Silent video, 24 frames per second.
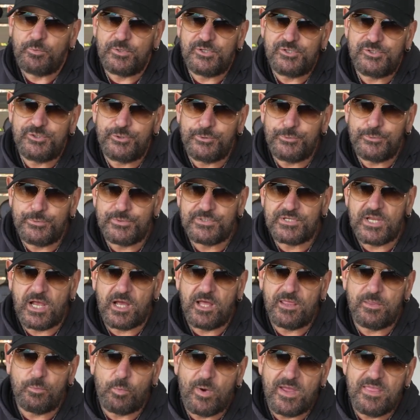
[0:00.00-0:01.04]
would use
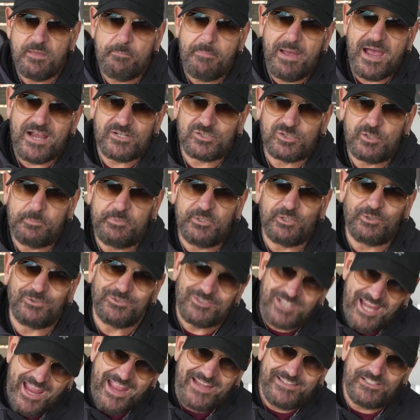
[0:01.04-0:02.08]
uh, the way the Masterbuilt
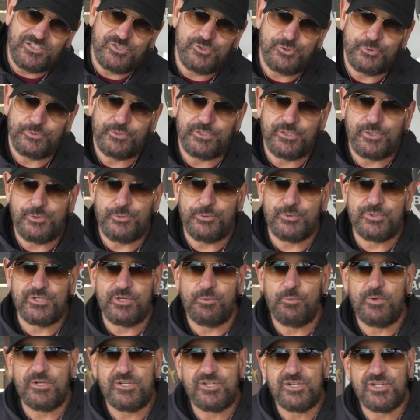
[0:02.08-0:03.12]
intended you to use
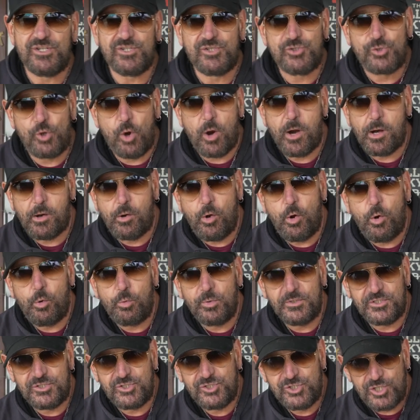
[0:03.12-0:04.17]
it, which is charcoal
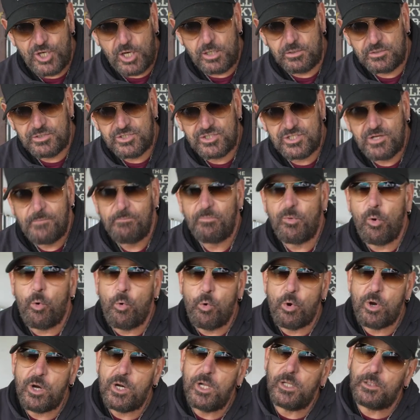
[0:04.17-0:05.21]
with chunks
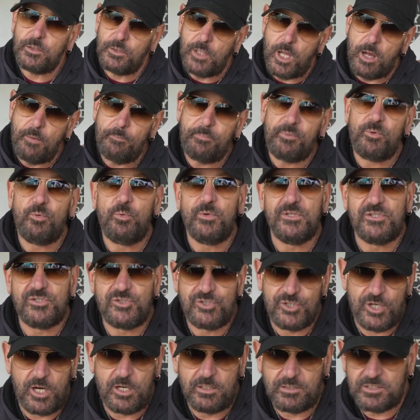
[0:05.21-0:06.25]
or lump with
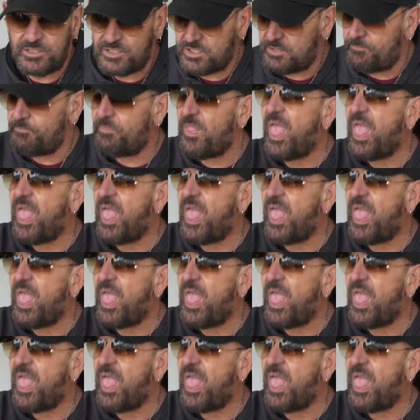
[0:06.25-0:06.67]
chunks.